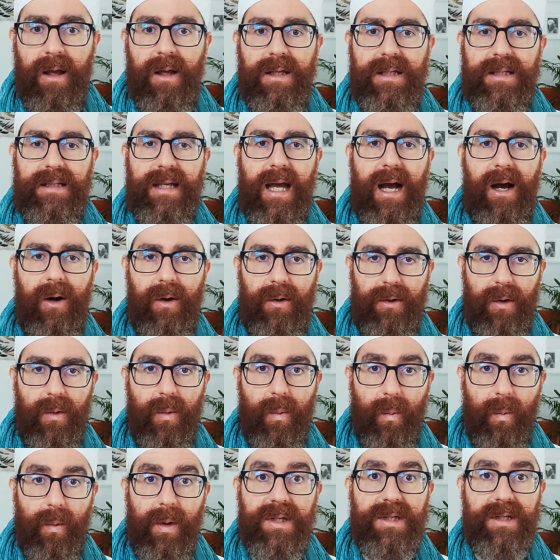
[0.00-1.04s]
sound,
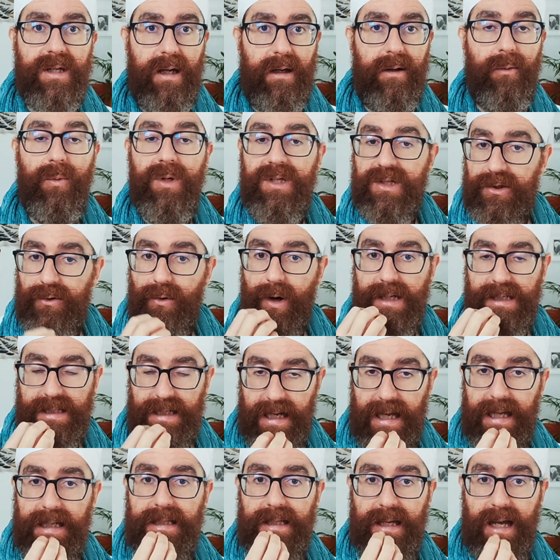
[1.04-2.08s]
which
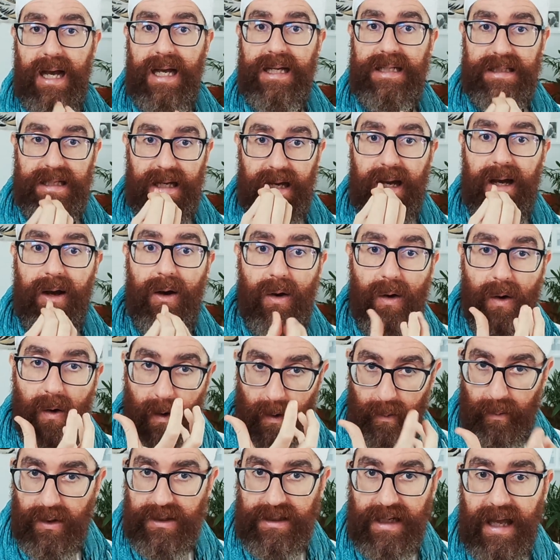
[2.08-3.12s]
translates as
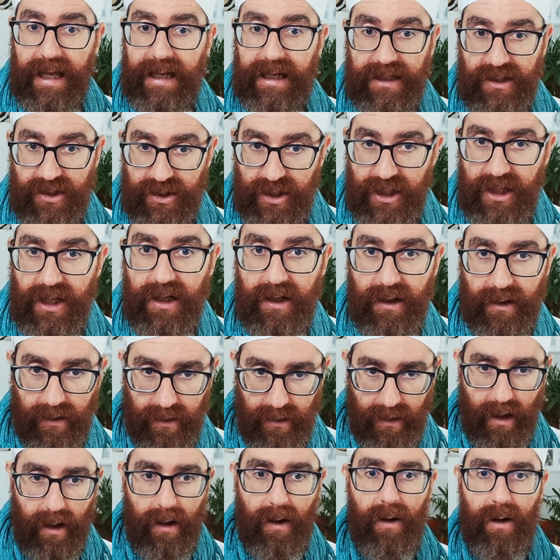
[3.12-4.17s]
almost like a G,
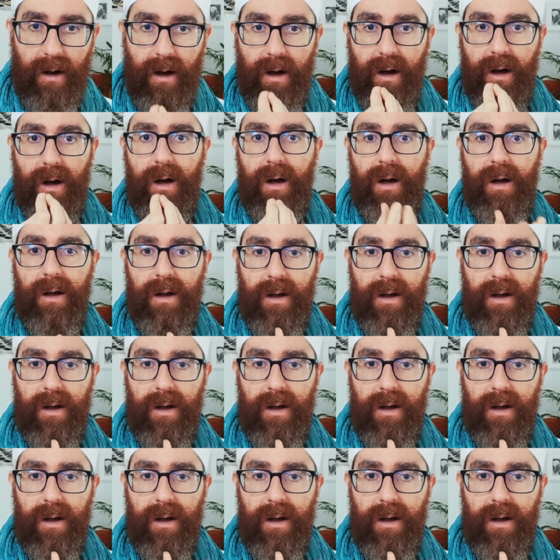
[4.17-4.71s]
Ong.